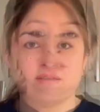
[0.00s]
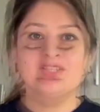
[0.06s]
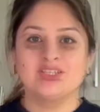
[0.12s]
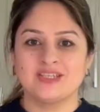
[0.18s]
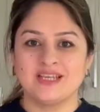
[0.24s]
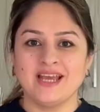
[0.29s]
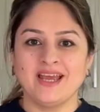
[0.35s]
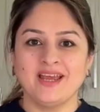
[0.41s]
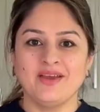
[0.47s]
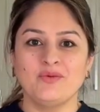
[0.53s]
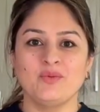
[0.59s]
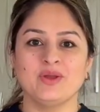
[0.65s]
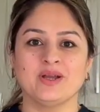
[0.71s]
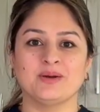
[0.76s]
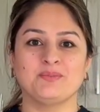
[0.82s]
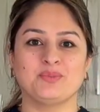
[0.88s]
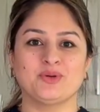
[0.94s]
Today
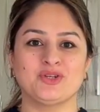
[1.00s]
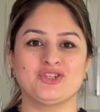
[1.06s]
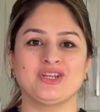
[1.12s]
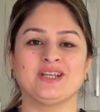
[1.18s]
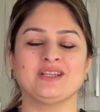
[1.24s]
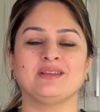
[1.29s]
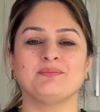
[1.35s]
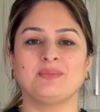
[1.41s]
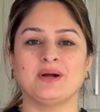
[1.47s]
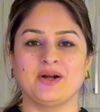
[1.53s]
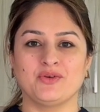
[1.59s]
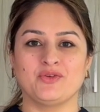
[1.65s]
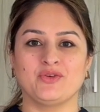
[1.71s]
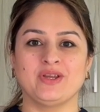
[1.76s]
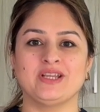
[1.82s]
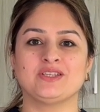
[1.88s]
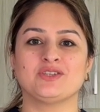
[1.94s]
we are pushing the
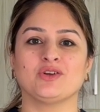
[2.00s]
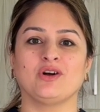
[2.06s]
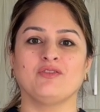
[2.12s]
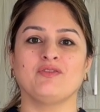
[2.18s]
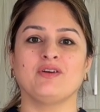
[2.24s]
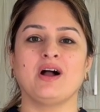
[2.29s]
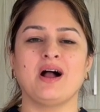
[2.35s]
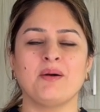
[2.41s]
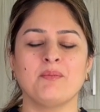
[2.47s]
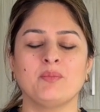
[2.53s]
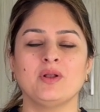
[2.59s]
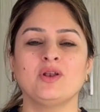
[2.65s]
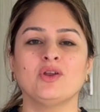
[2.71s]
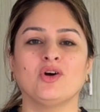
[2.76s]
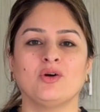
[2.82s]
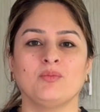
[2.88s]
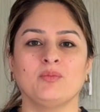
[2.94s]
boundaries of a
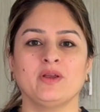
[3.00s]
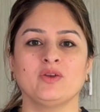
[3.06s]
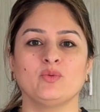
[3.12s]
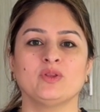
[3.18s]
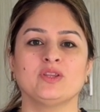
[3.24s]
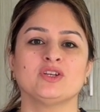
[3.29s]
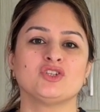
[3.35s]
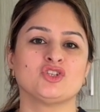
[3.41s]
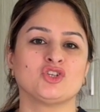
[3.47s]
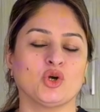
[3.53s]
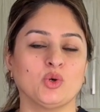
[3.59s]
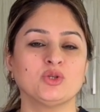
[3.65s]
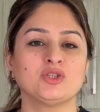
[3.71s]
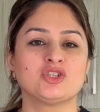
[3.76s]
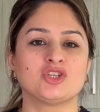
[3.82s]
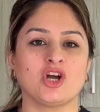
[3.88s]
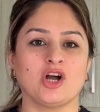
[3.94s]
humble omelette with a
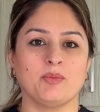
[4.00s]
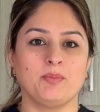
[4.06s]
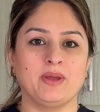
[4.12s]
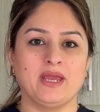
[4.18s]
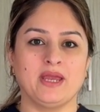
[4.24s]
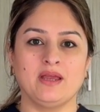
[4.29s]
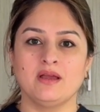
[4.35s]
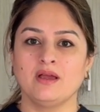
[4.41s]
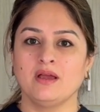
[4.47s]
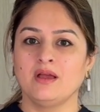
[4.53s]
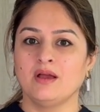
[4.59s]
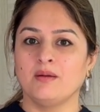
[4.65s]
show-stopping